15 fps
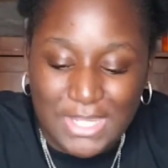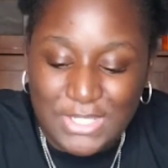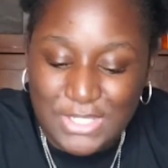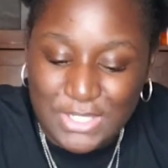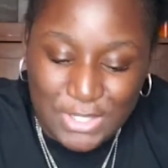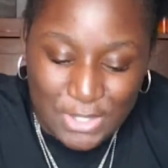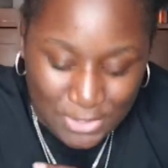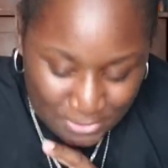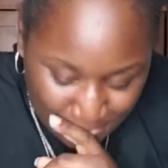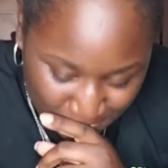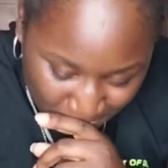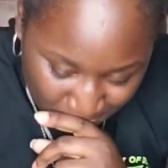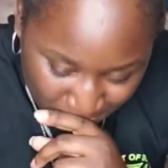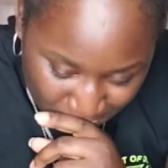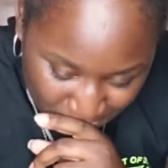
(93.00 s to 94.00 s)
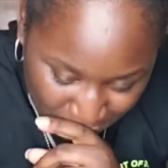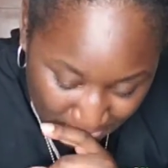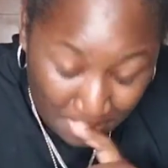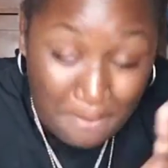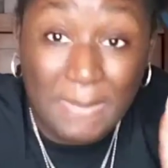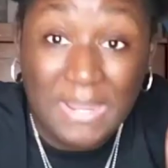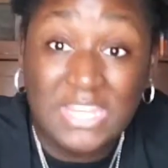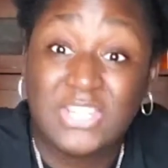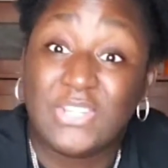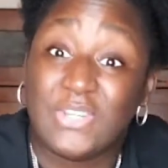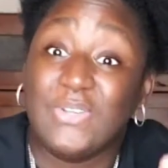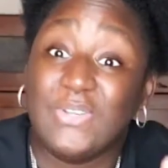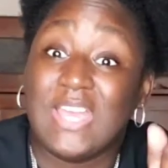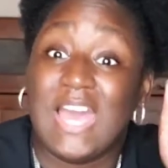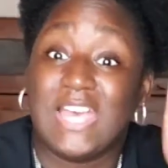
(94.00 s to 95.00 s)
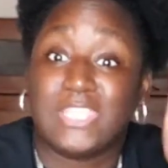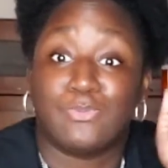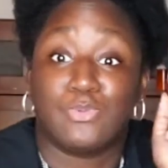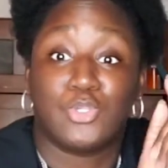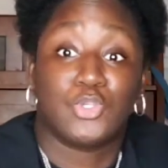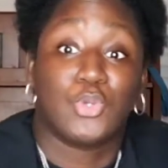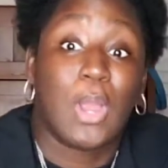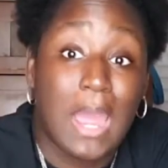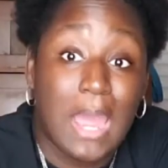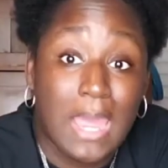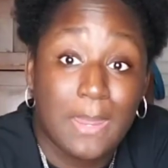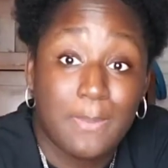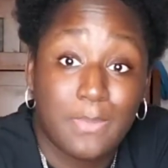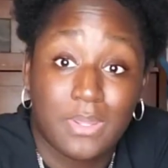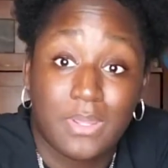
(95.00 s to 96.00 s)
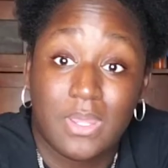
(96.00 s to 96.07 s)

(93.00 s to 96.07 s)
So make sure you guys subscribe.